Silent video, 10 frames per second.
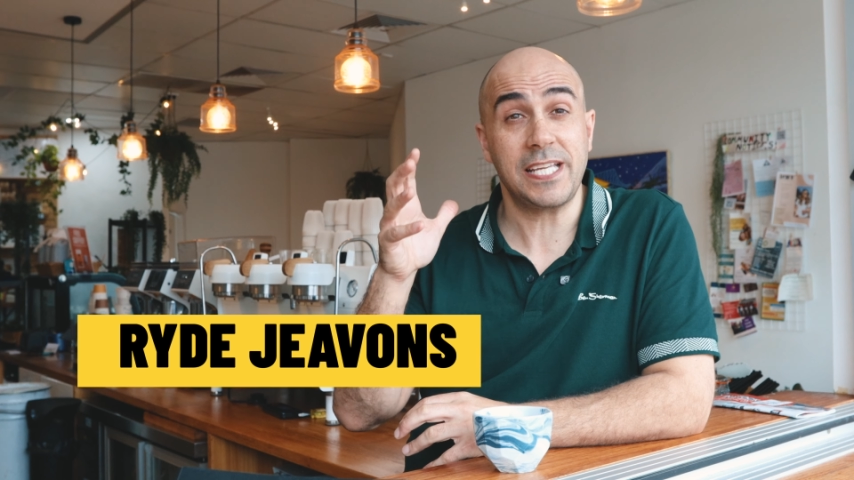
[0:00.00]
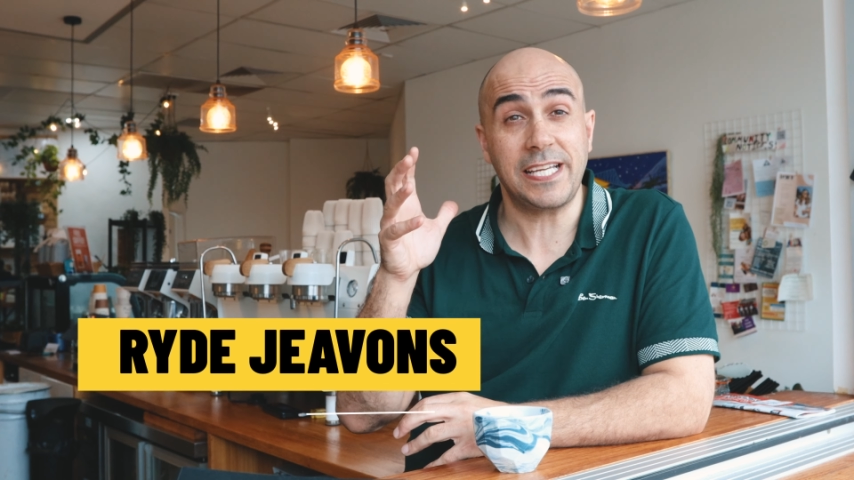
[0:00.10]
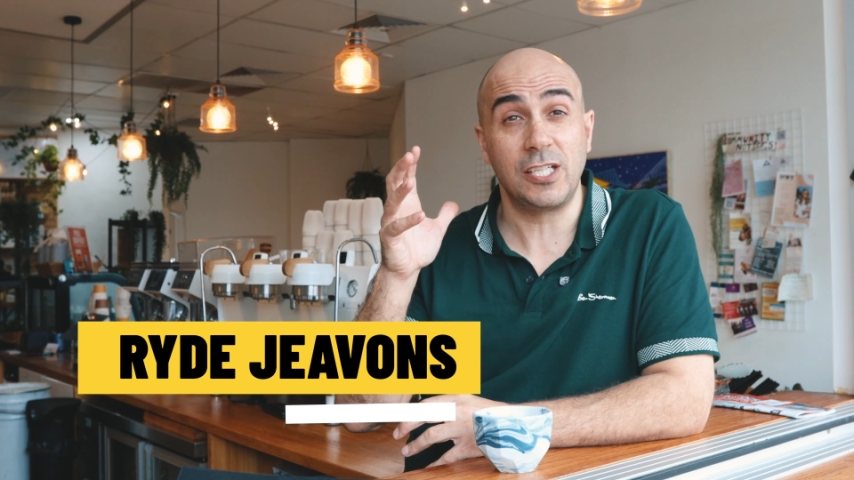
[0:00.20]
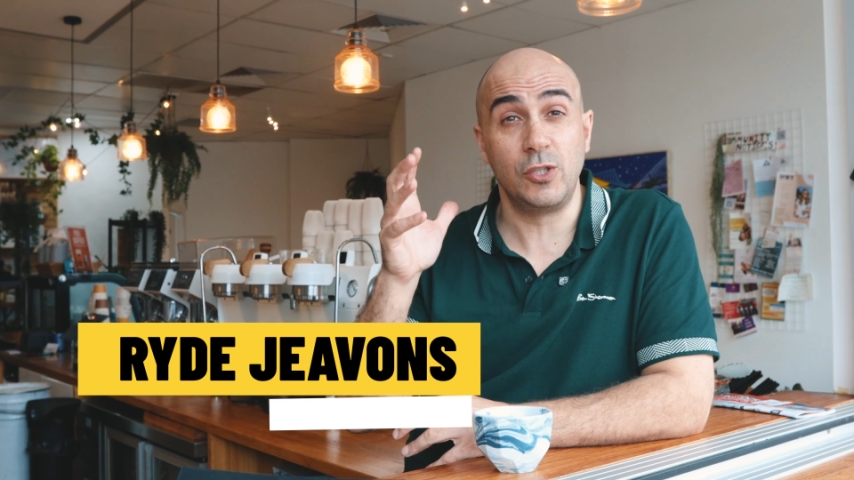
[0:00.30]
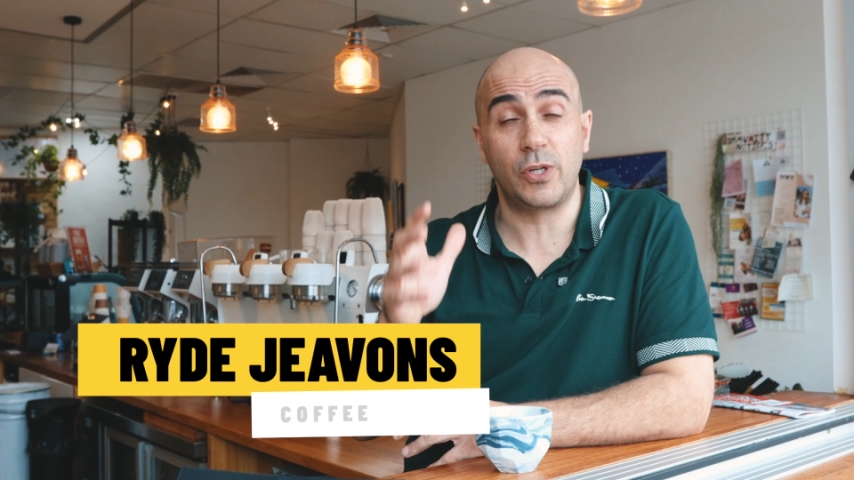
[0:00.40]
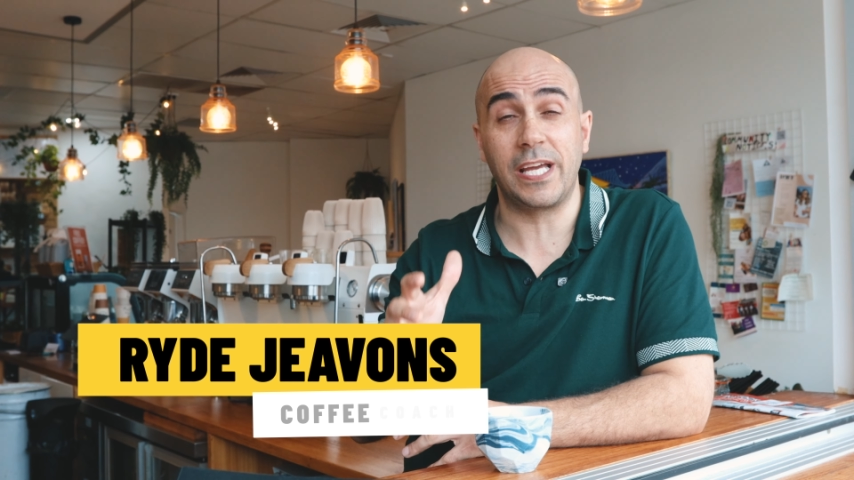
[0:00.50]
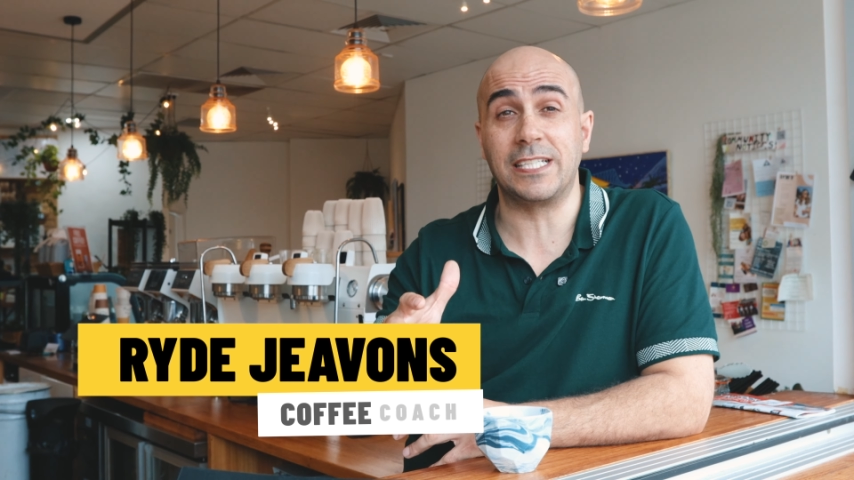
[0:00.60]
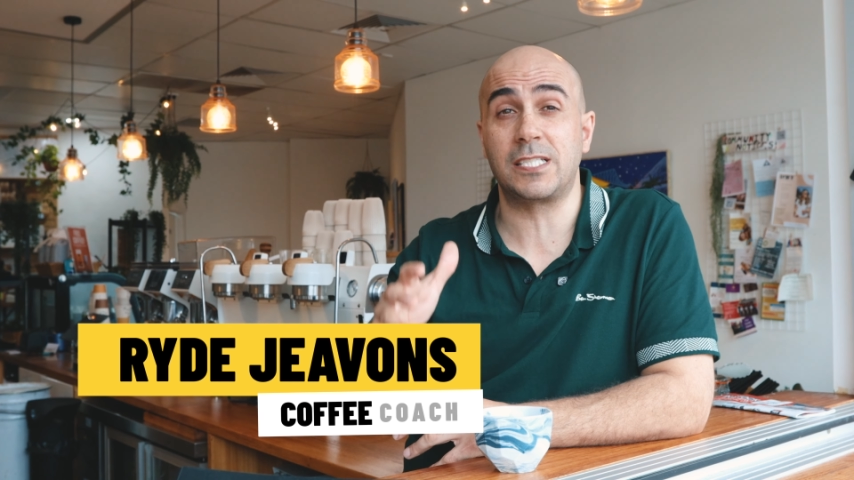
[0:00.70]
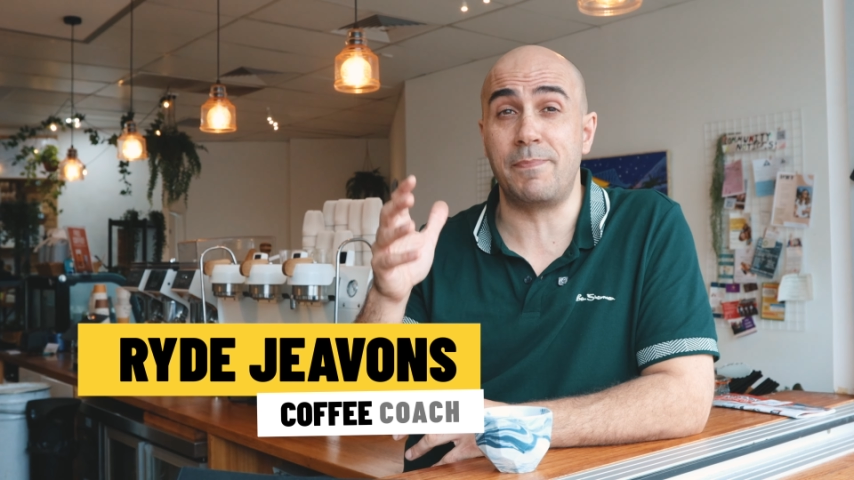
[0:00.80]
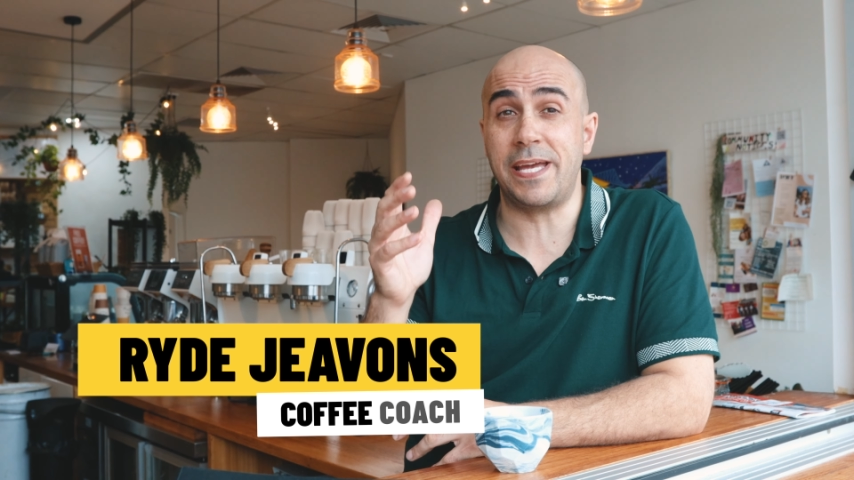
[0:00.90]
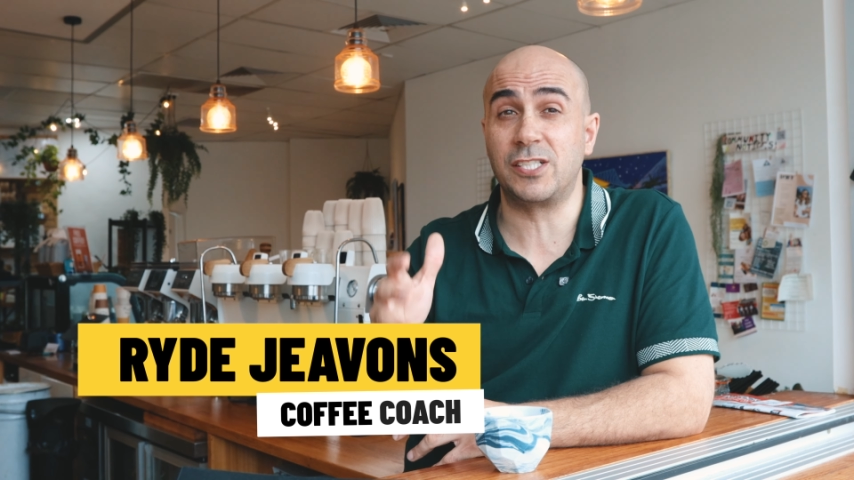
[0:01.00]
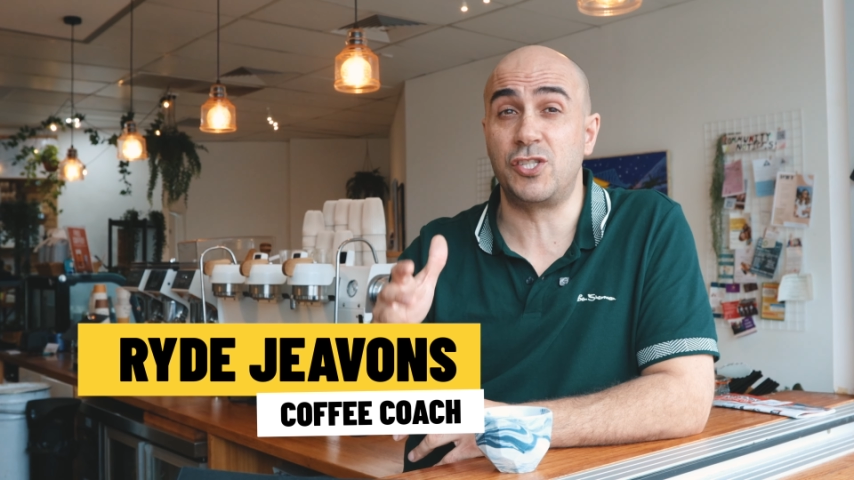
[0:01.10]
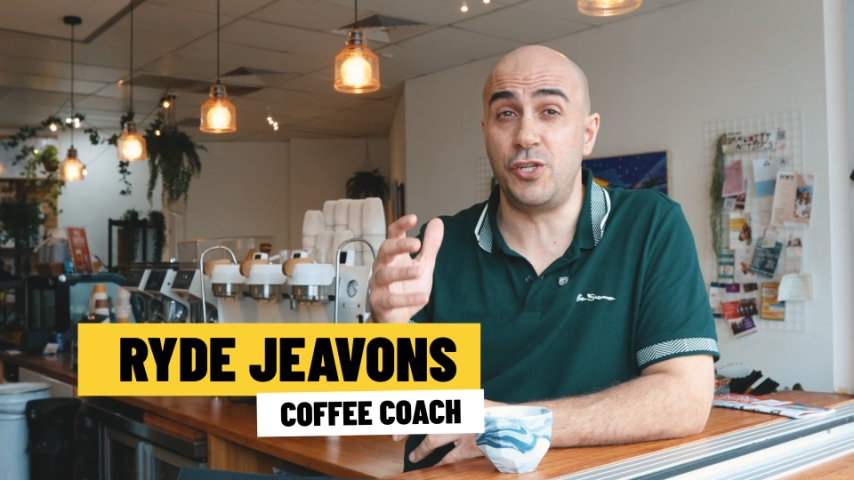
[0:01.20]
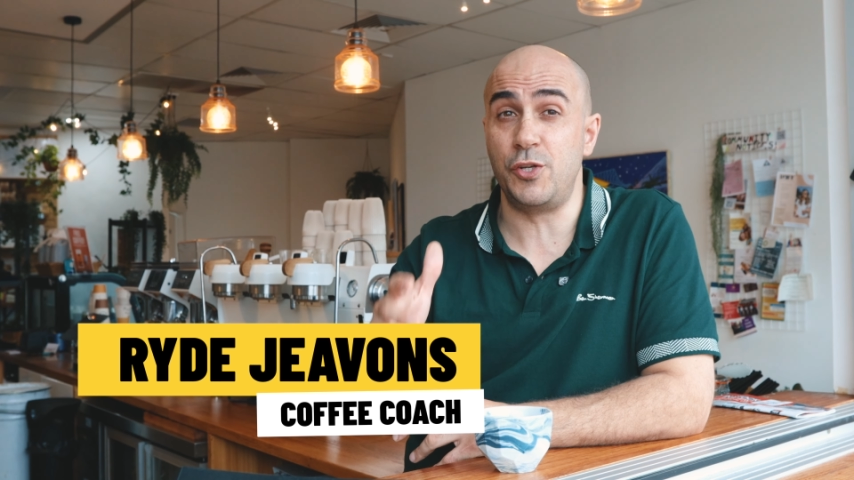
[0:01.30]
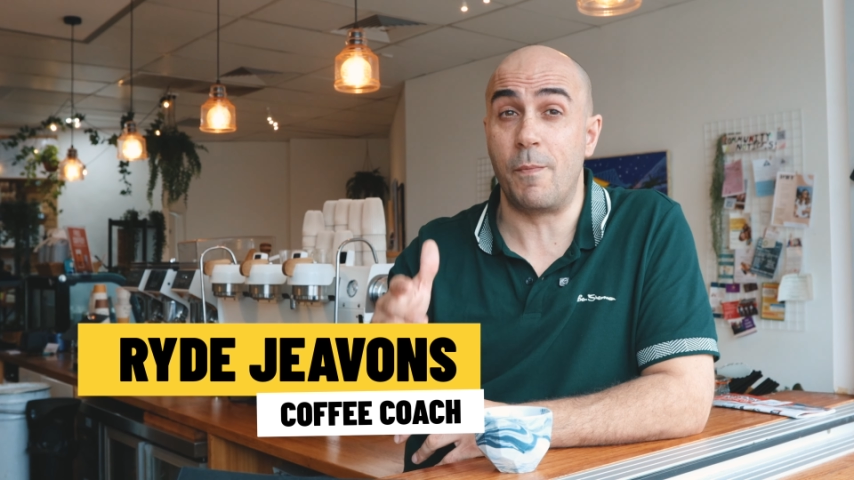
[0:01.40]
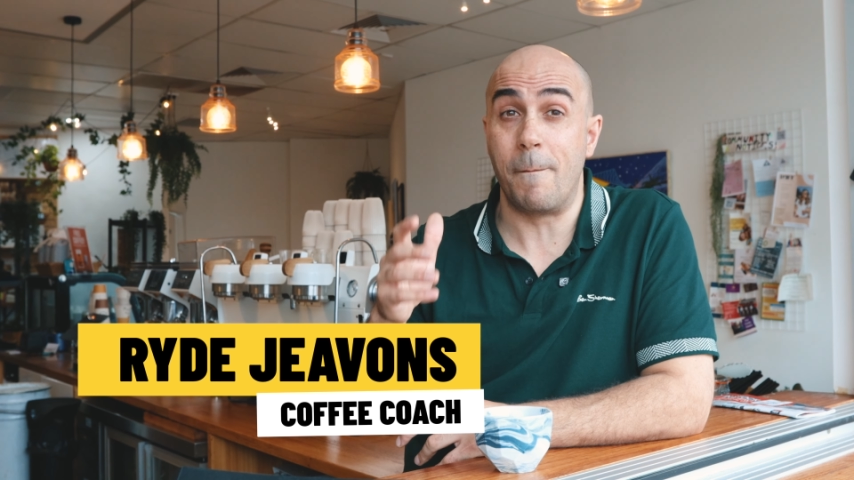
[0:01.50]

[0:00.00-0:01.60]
to take a look at Smeg's new